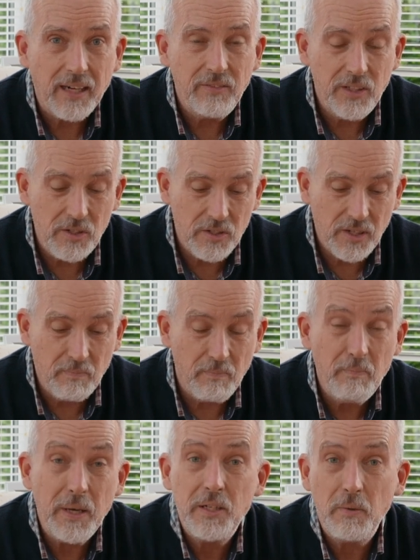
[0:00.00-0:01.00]
And this is a
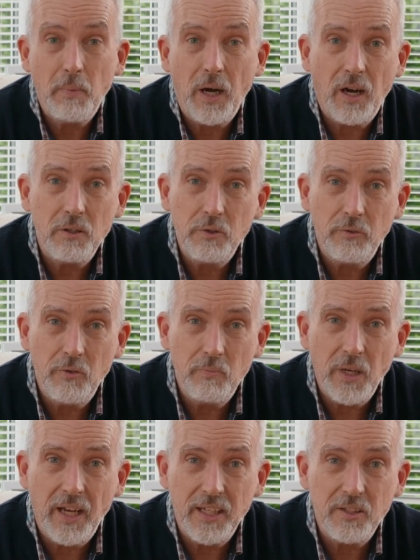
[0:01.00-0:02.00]
big departure from
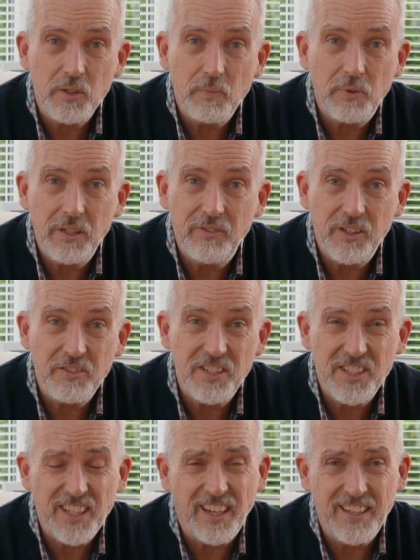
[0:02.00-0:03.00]
Leica's previous
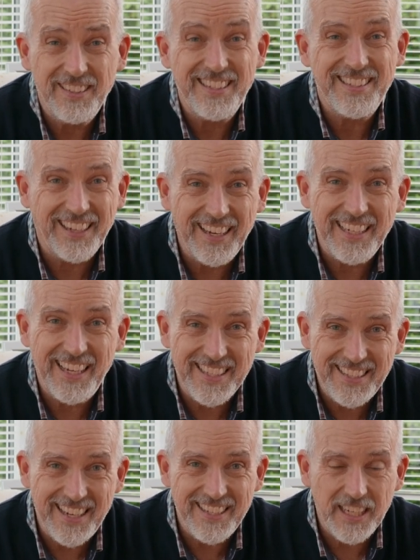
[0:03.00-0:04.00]
design
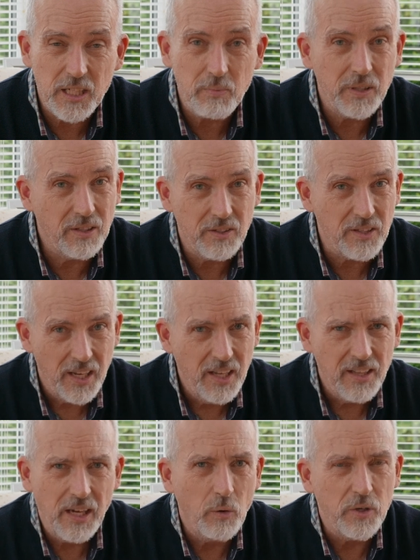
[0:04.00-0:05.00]
aesthetics, because
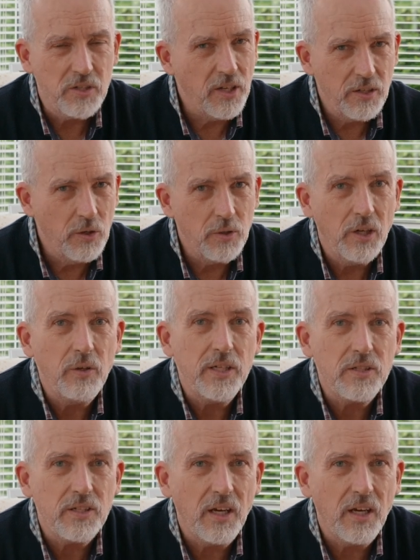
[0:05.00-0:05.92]
they always said, no, it